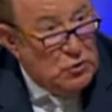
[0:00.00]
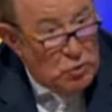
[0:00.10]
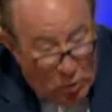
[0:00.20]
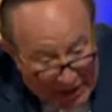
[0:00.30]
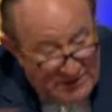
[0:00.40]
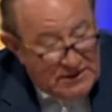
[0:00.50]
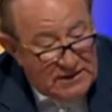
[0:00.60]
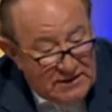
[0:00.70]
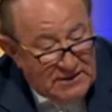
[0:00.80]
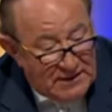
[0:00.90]
20
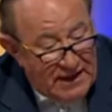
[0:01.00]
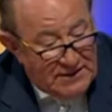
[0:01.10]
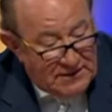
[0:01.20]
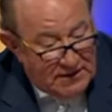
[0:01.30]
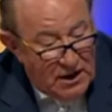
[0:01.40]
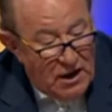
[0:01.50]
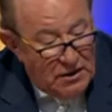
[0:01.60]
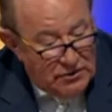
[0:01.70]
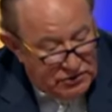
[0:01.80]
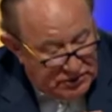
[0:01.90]
years later,
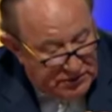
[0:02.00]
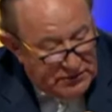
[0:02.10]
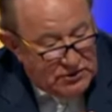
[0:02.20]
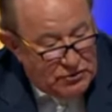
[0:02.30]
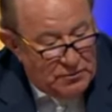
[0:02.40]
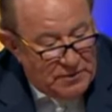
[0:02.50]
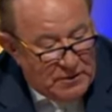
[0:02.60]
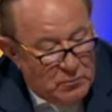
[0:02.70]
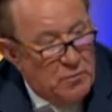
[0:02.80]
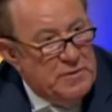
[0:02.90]
you're still assuming
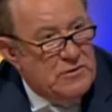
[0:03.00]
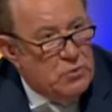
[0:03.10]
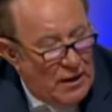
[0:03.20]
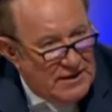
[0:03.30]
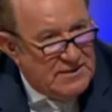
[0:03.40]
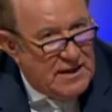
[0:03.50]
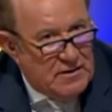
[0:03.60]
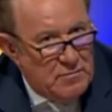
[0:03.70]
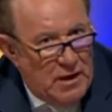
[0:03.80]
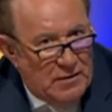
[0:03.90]
it will be twice that
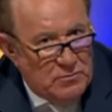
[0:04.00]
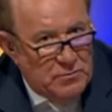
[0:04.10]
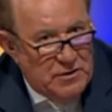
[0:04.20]
amount.